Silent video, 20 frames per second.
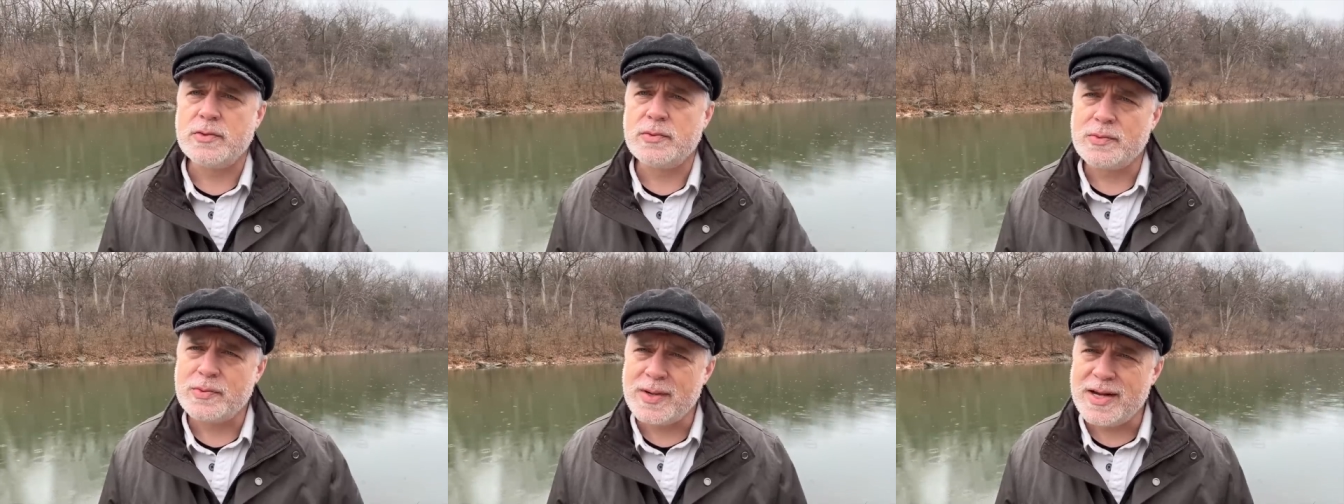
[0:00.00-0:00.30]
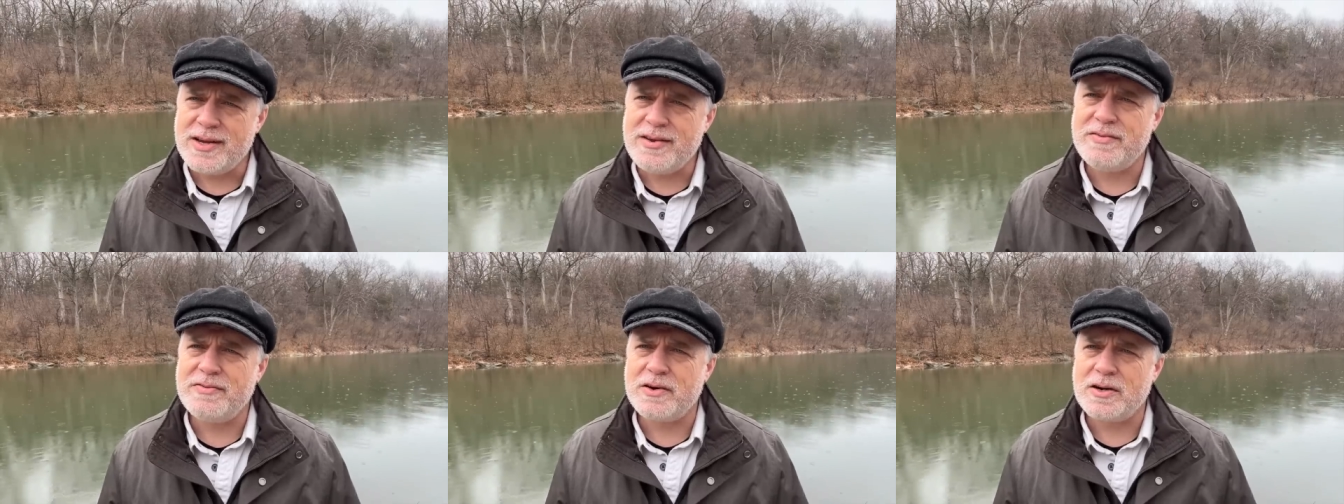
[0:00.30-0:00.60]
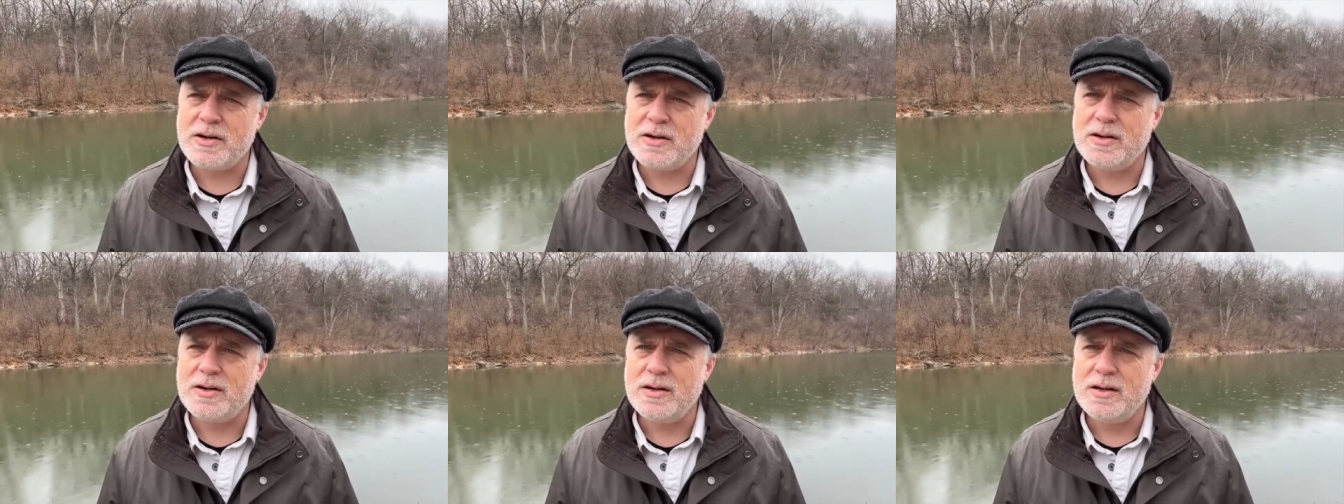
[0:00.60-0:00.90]

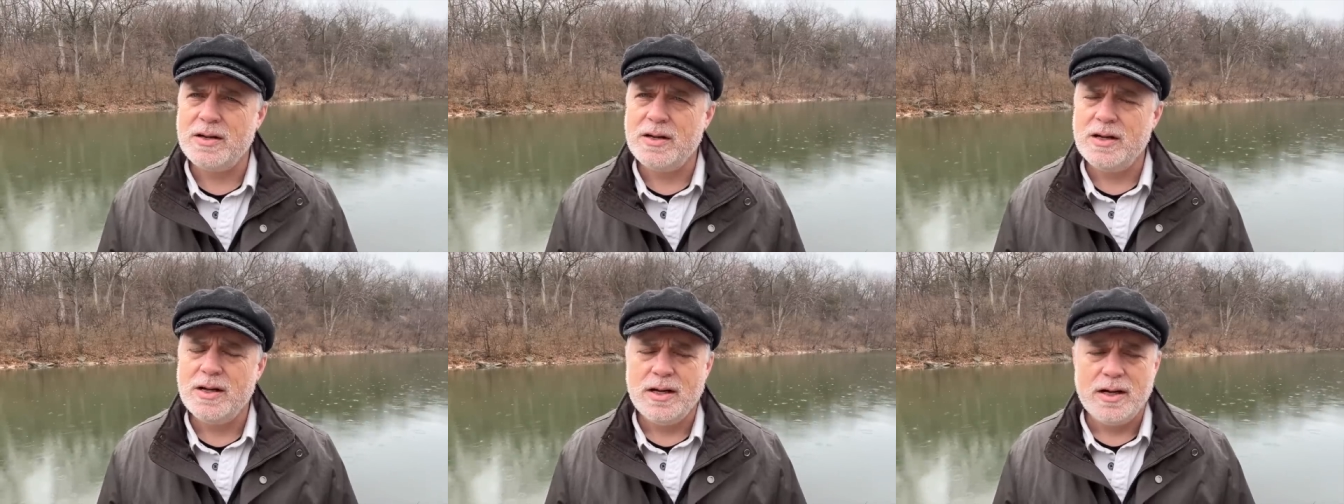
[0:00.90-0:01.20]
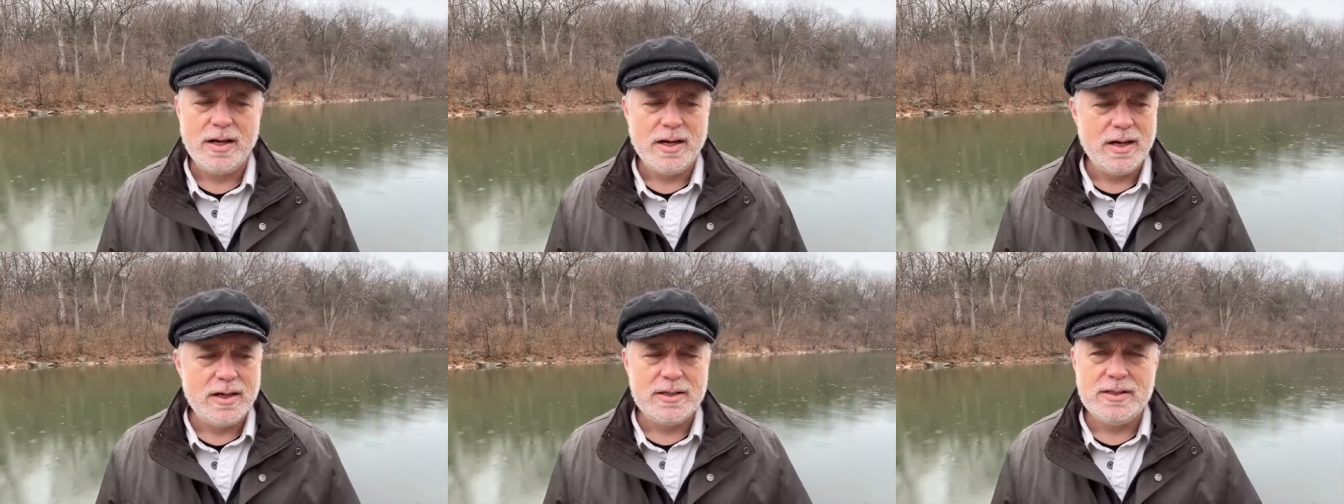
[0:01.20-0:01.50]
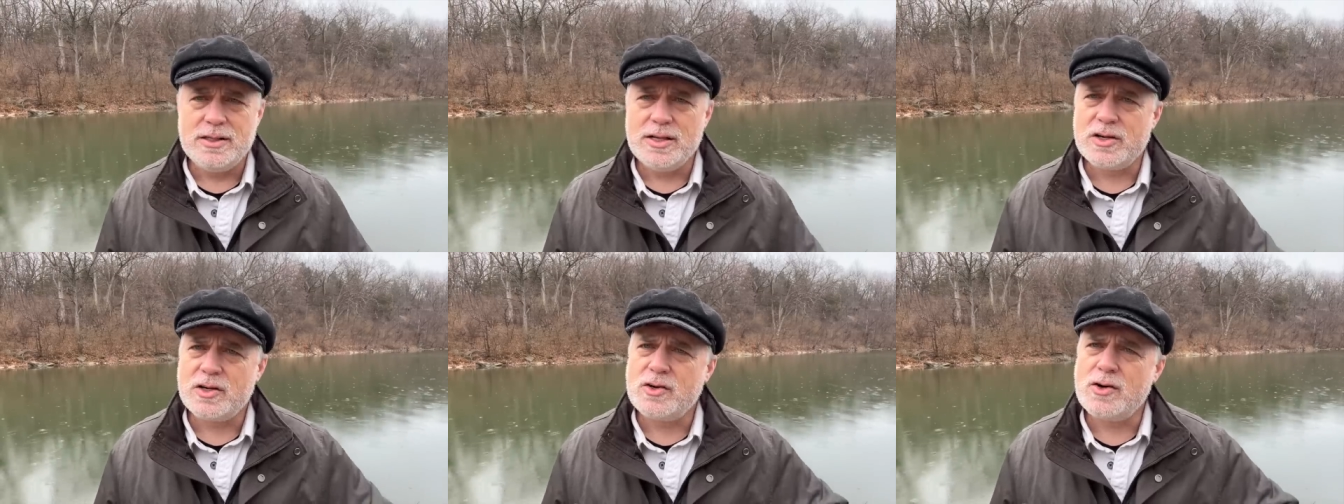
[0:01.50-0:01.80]
river.
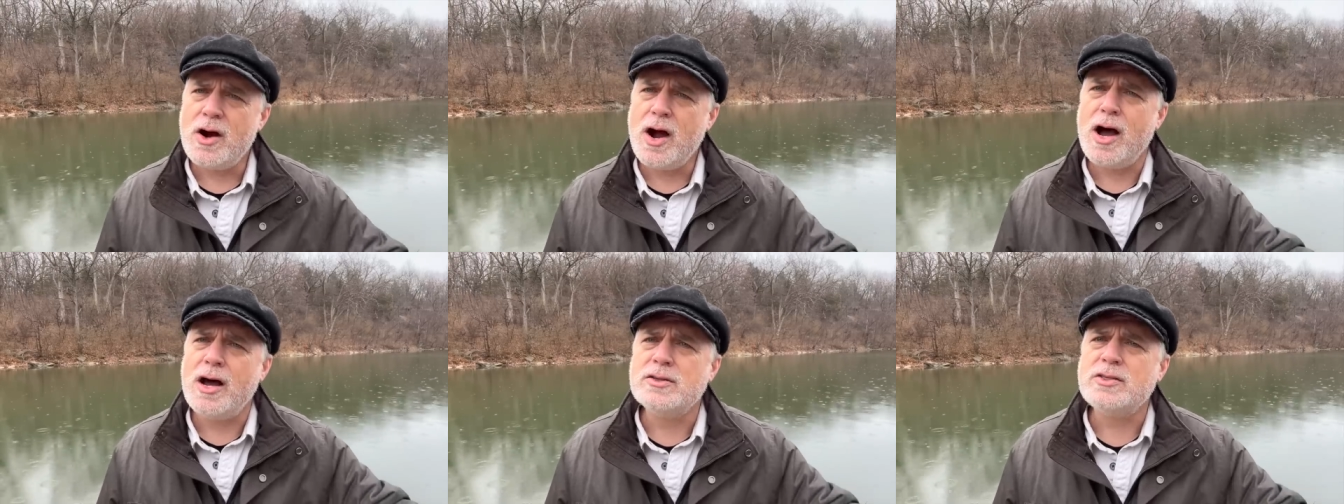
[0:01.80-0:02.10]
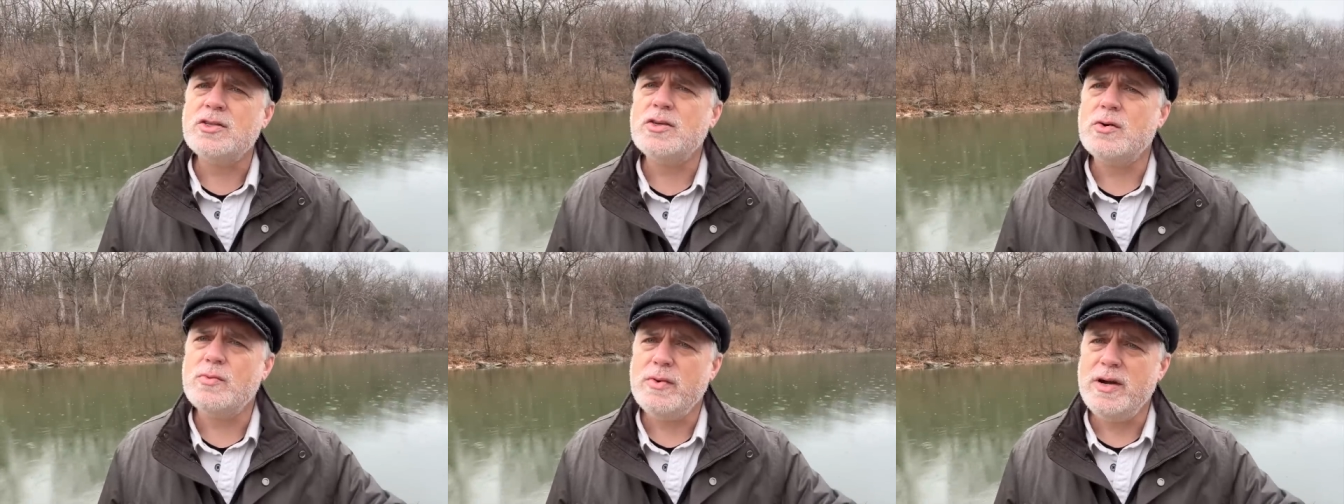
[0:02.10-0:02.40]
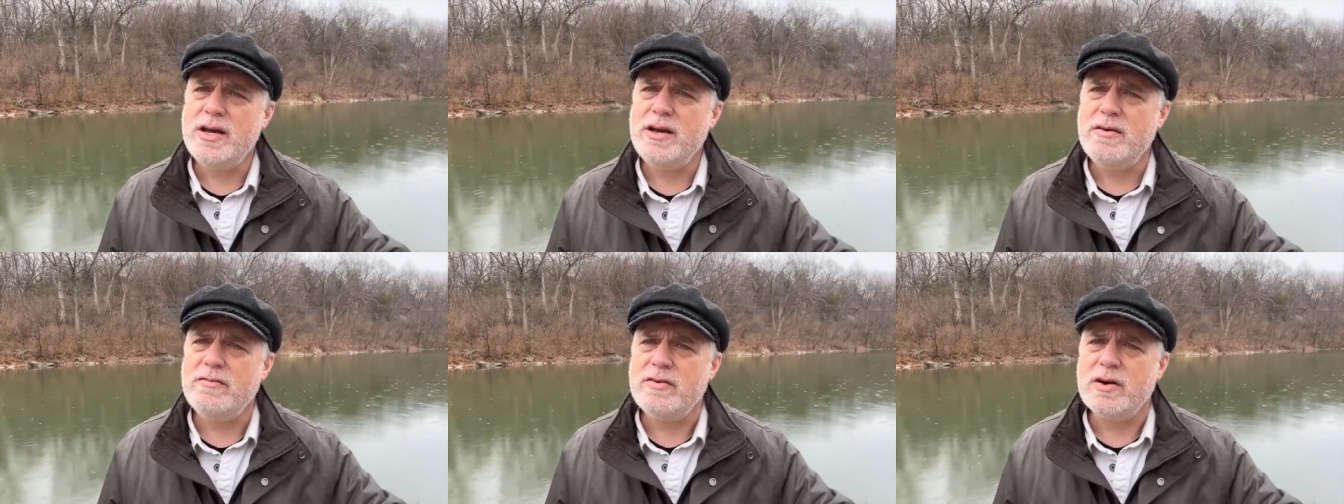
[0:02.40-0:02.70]
To cross a
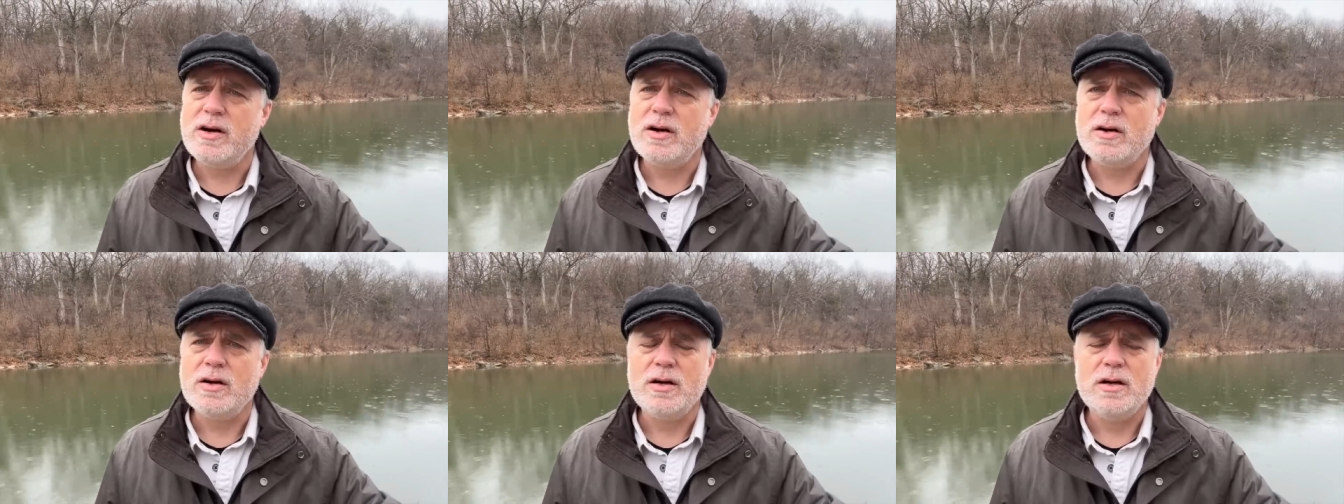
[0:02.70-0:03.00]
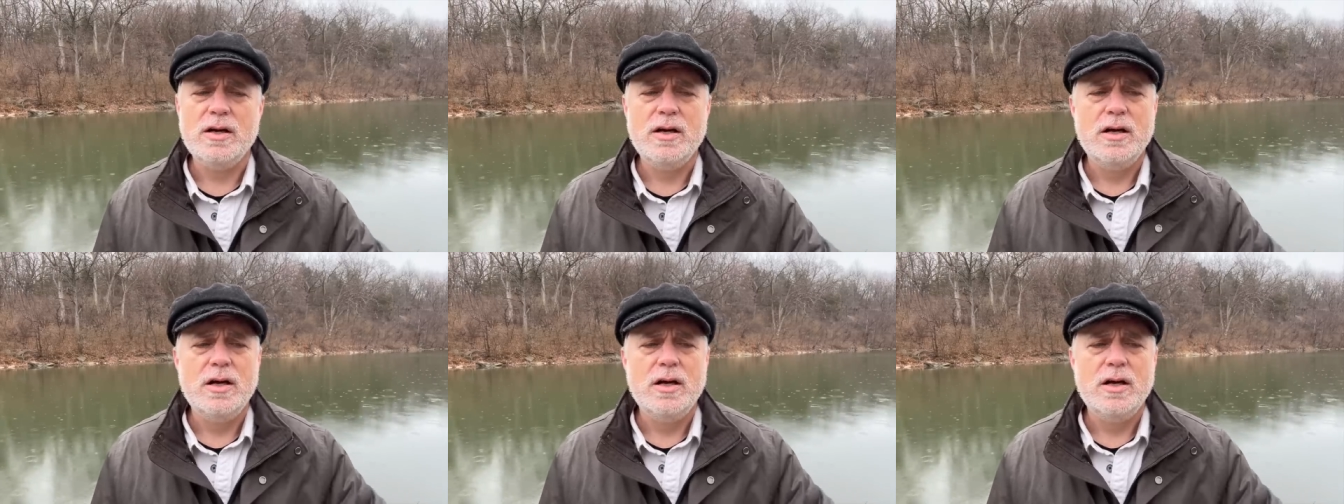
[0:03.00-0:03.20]
river.